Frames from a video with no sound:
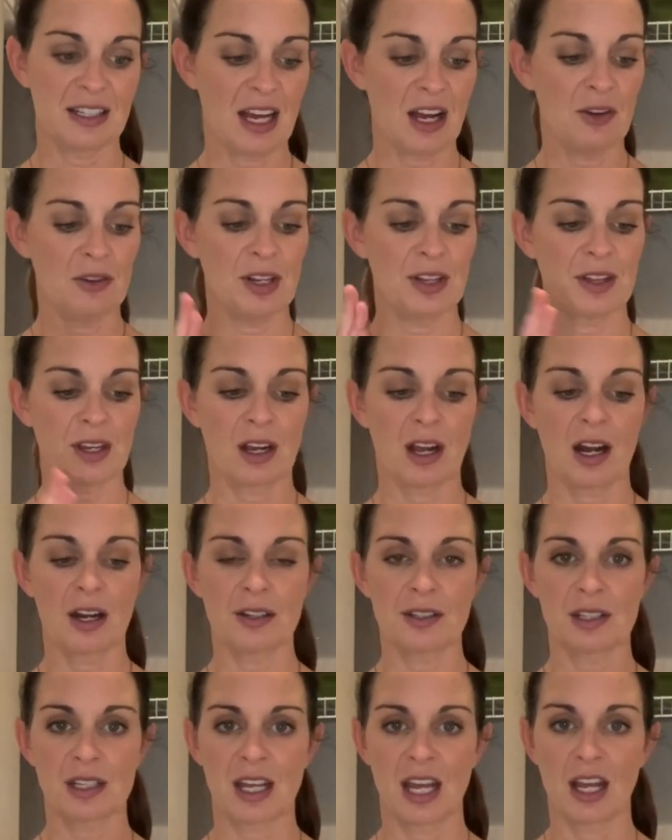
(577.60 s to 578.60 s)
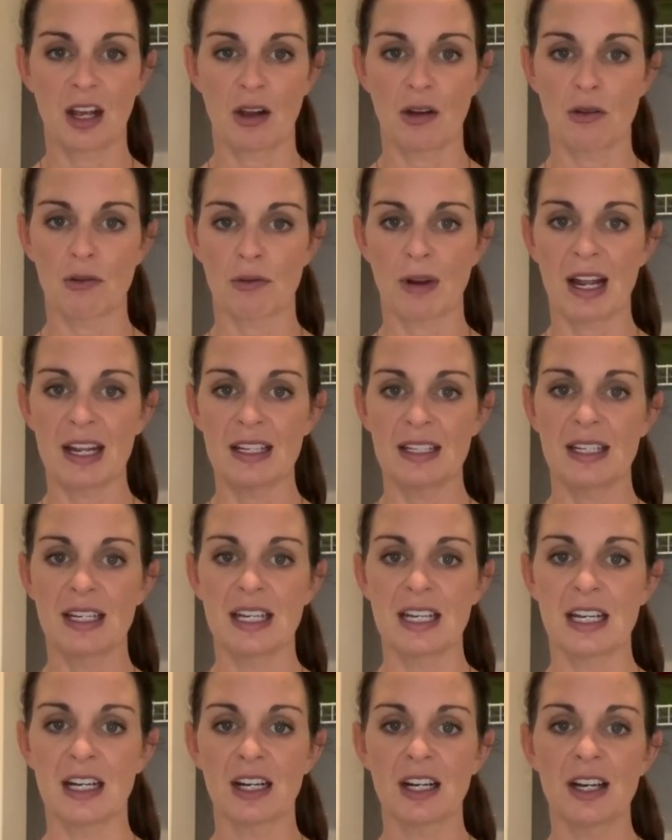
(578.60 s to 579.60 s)
down and the cards can go right in
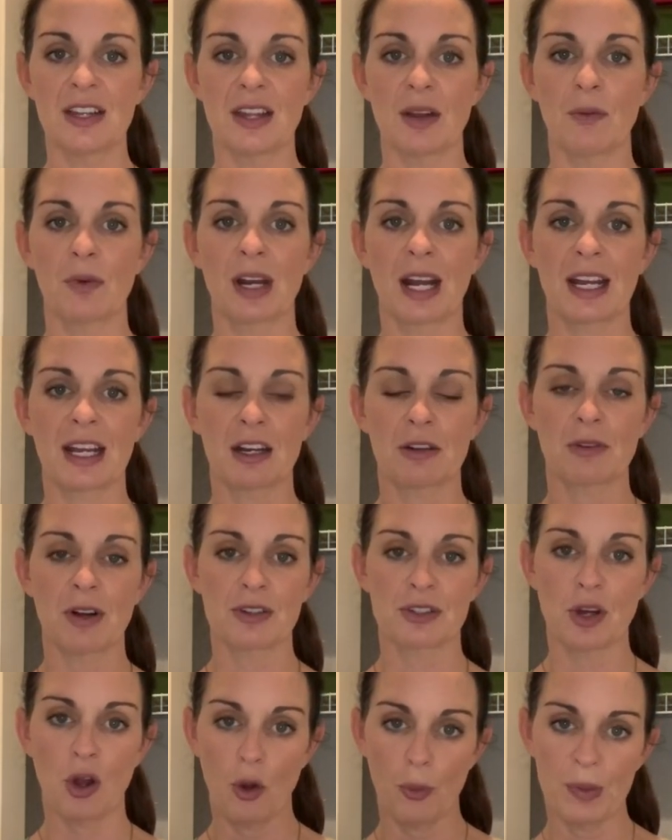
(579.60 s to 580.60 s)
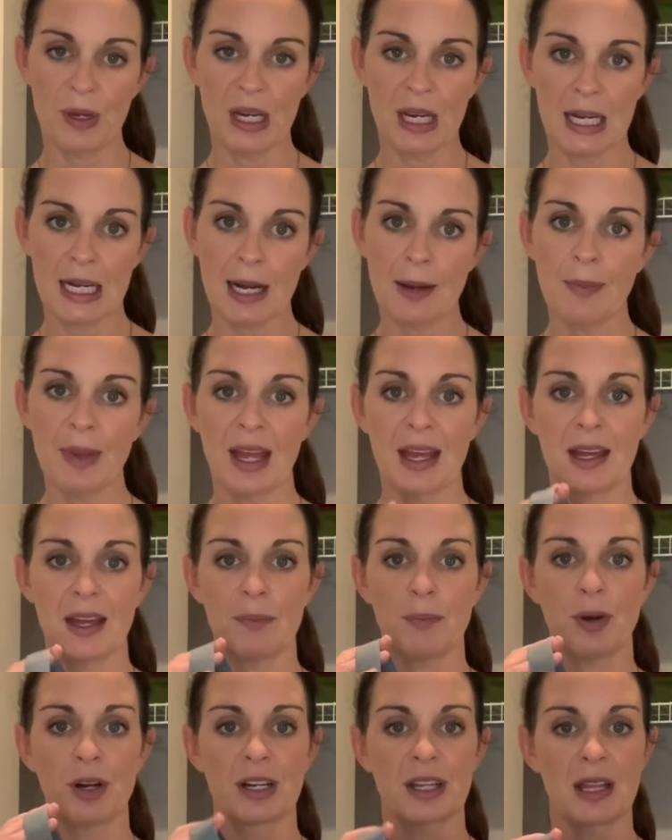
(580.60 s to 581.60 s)
here. And then when I get around to opening them and
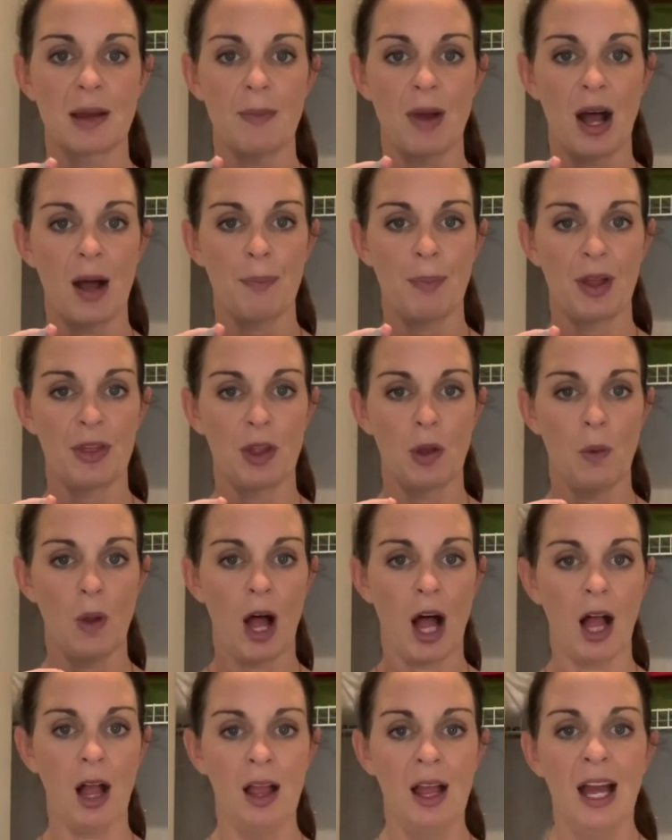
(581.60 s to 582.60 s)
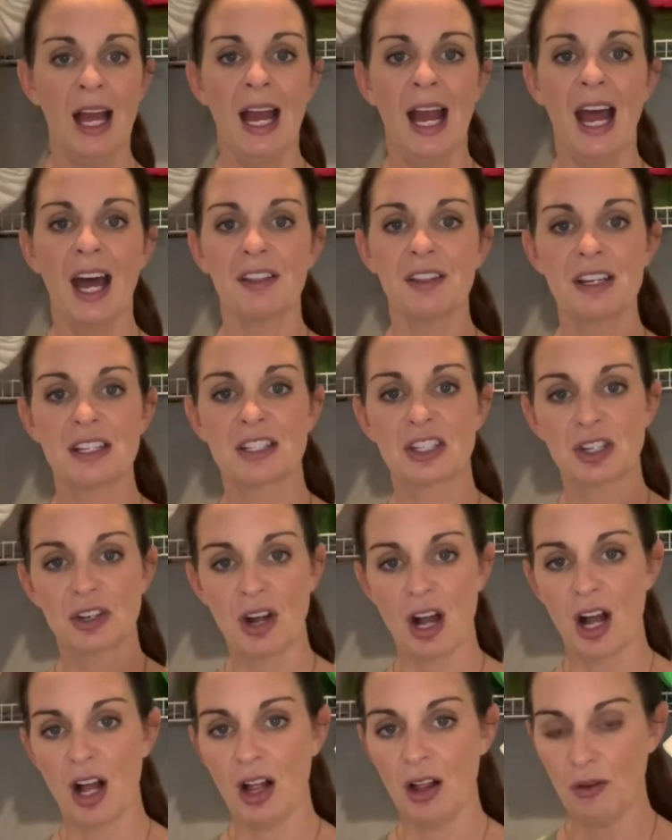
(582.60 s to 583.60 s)
putting them up on the wall, at least they're
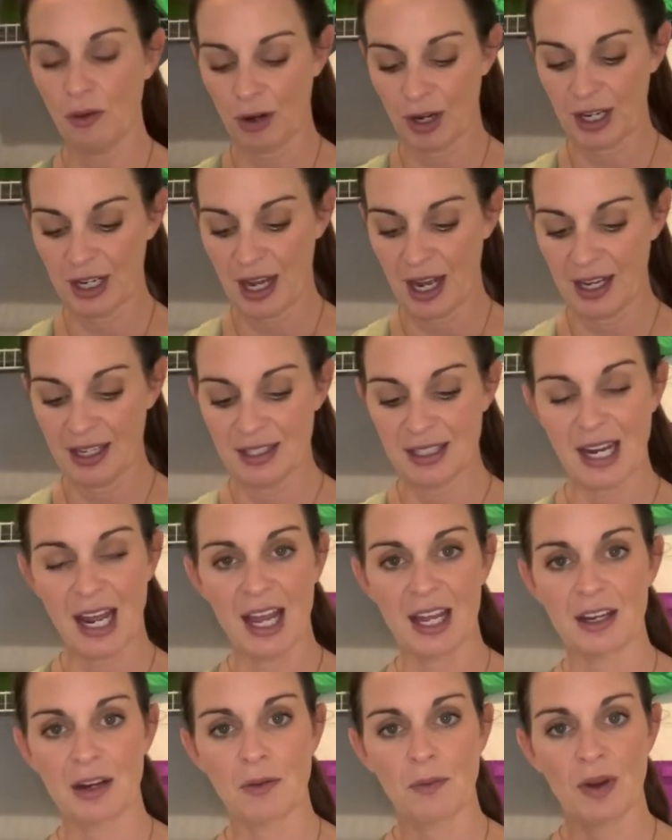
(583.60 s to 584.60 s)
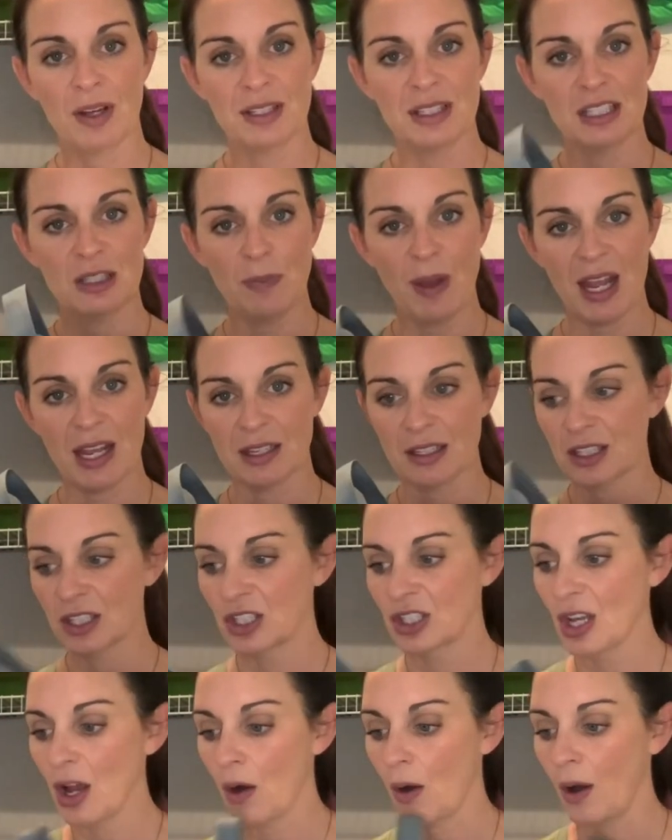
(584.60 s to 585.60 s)
all organized and in one space.
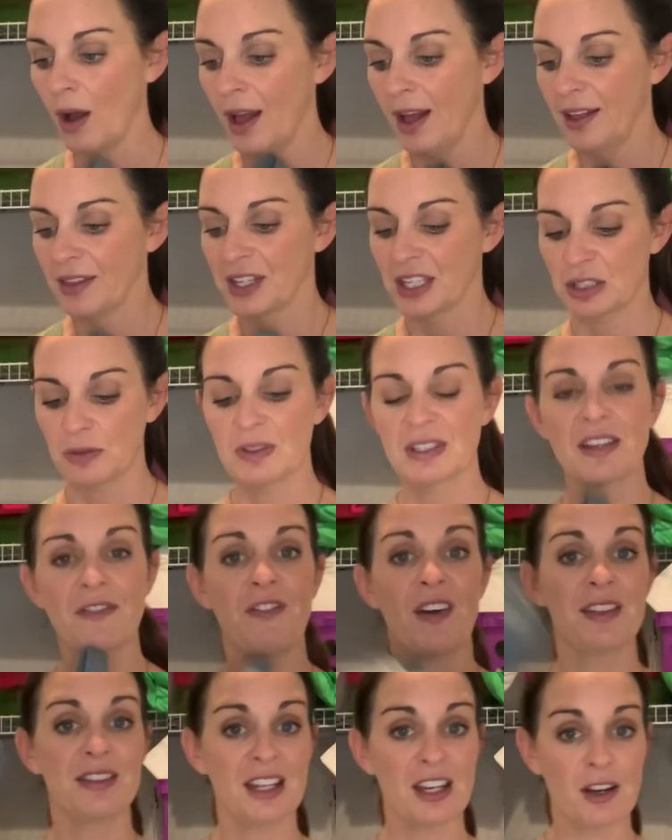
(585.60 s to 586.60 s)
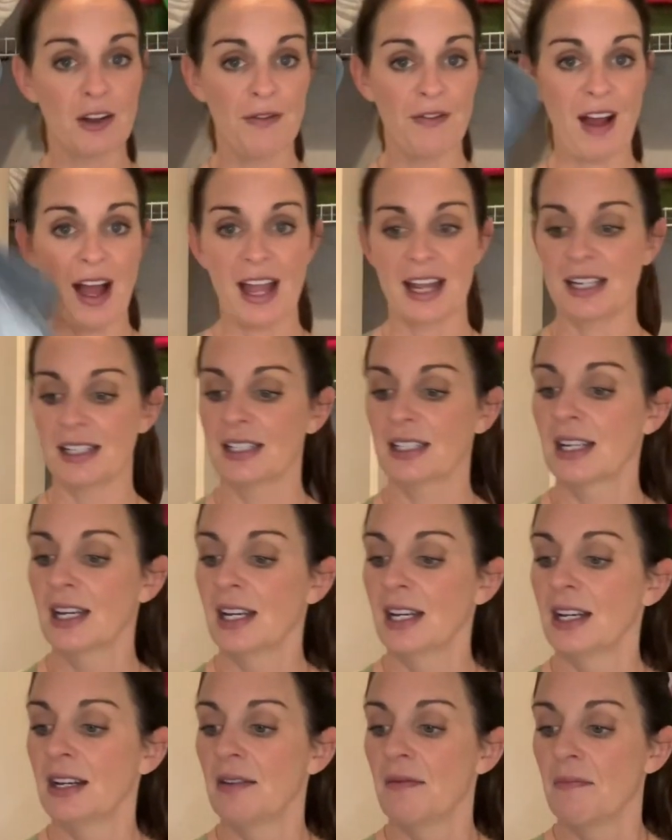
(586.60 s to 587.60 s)
So this was a fun little find.
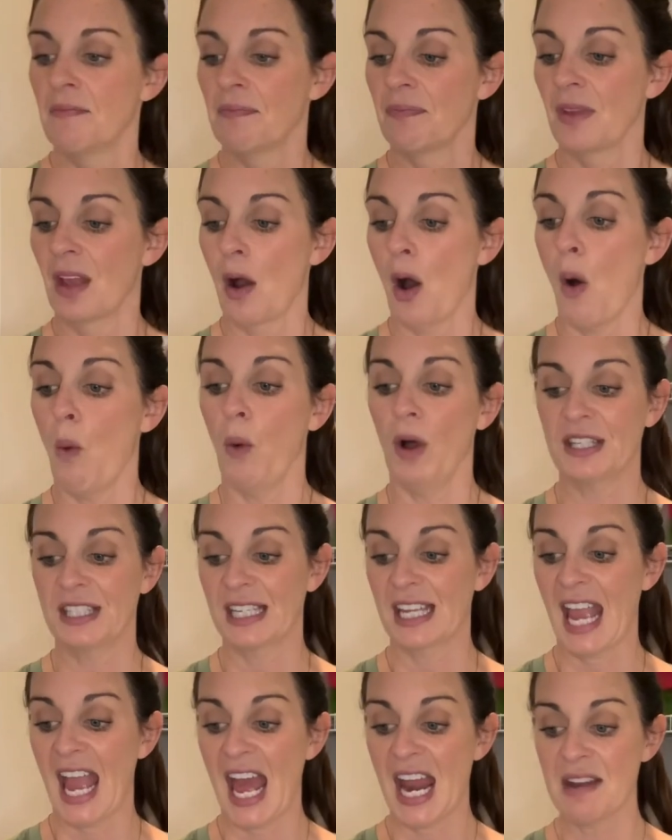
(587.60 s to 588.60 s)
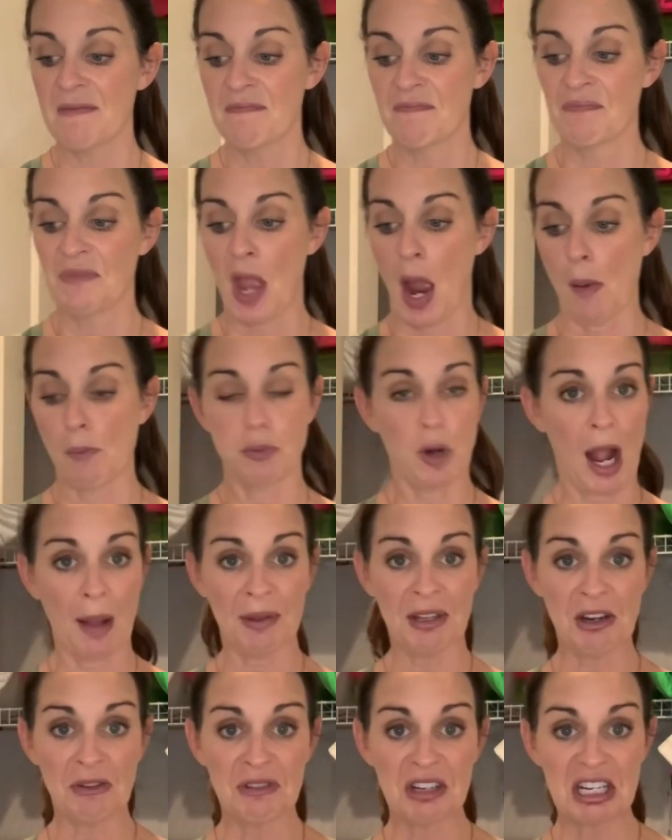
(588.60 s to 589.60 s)
Once again, probably
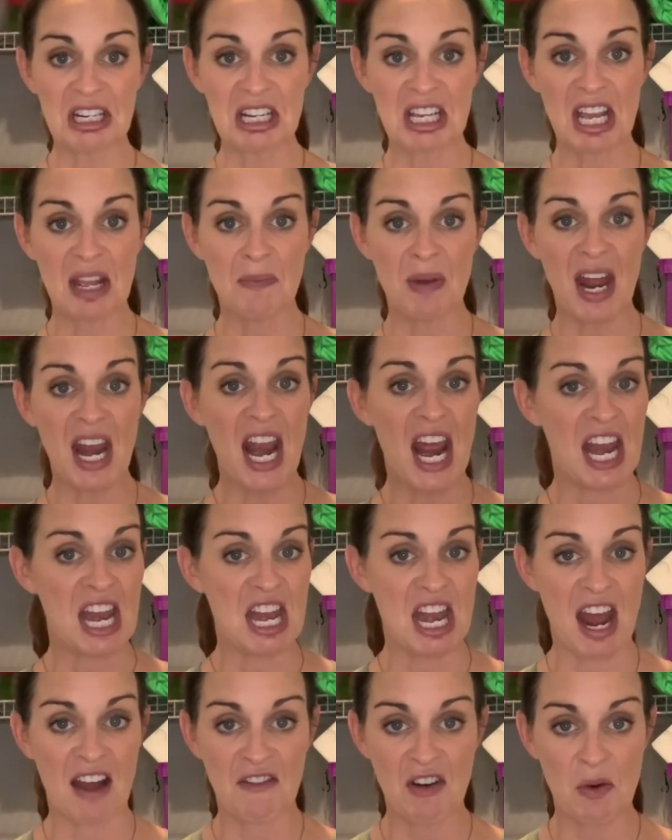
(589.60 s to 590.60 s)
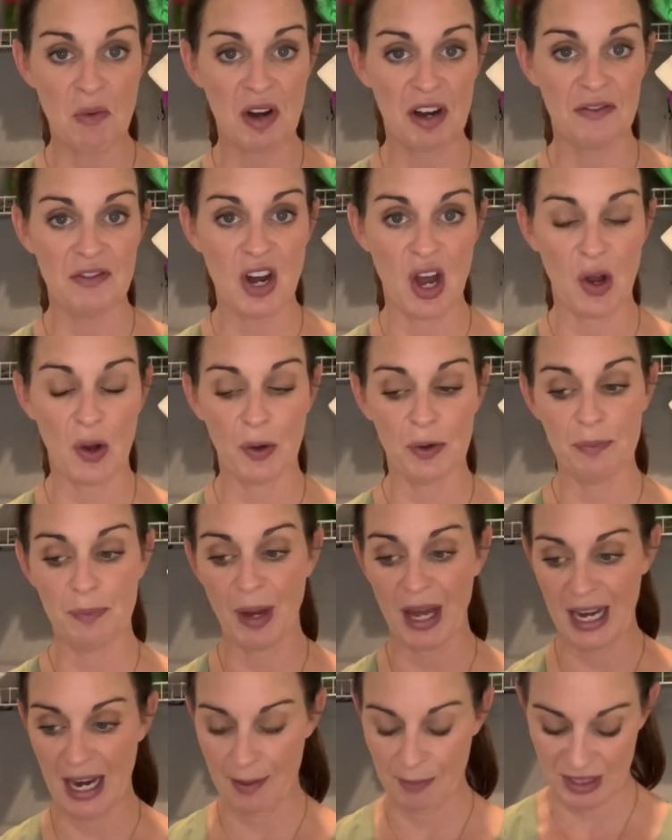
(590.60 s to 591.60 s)
don't need to keep it. Never would have known,
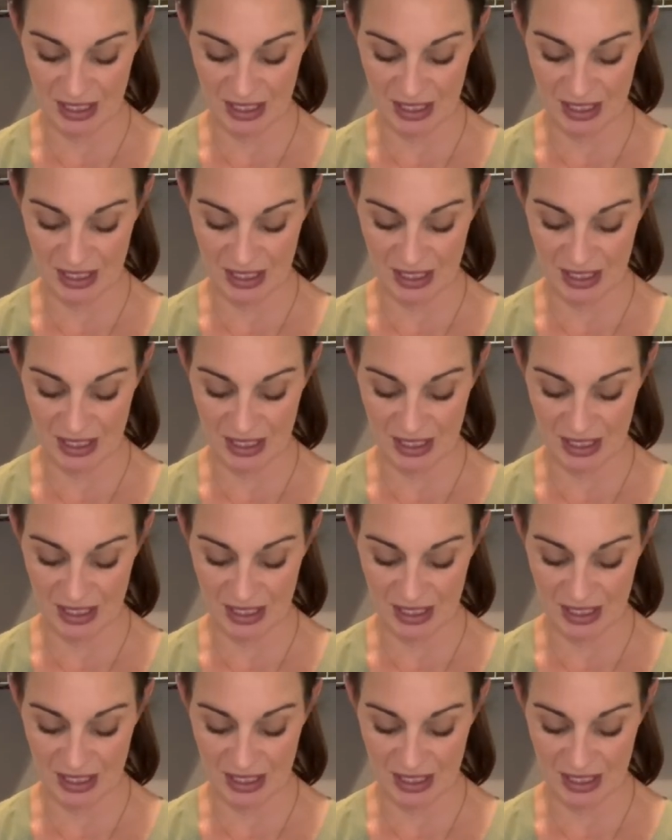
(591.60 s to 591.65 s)
but I'm a